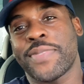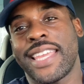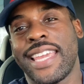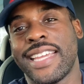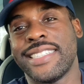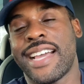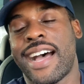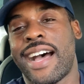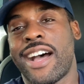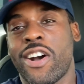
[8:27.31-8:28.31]
And
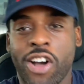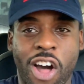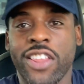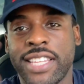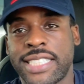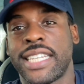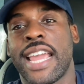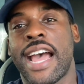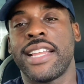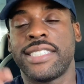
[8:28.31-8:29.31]
all of this
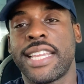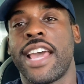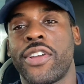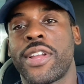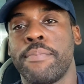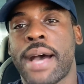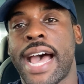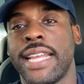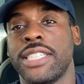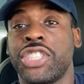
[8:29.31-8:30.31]
together
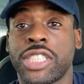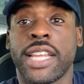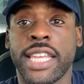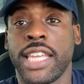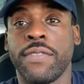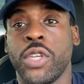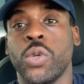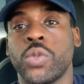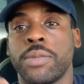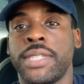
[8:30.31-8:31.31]
combined is just going to give
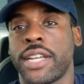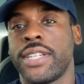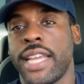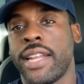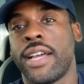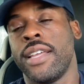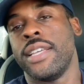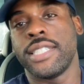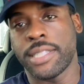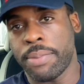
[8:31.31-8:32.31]
you some ticker data
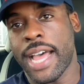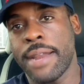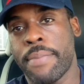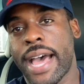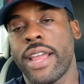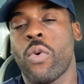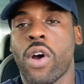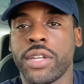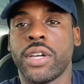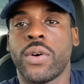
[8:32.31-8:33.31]
supplied by
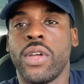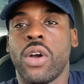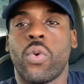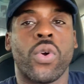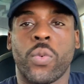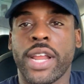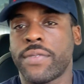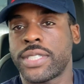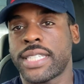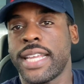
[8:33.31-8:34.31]
Quando or
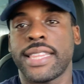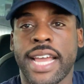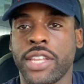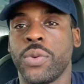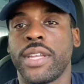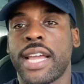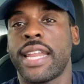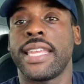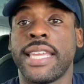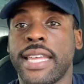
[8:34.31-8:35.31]
whatever site that you can kind
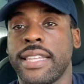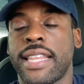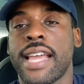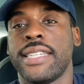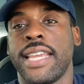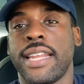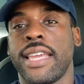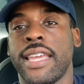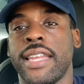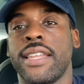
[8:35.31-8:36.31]
of get that data
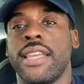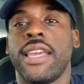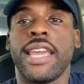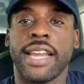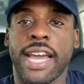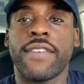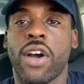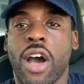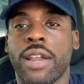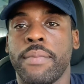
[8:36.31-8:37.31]
in and kind of
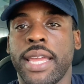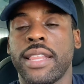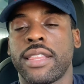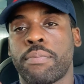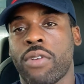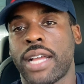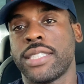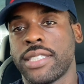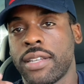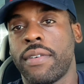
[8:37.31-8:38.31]
automate the
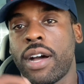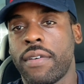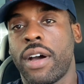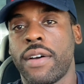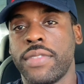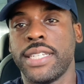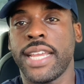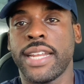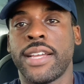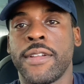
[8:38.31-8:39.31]
process of the data.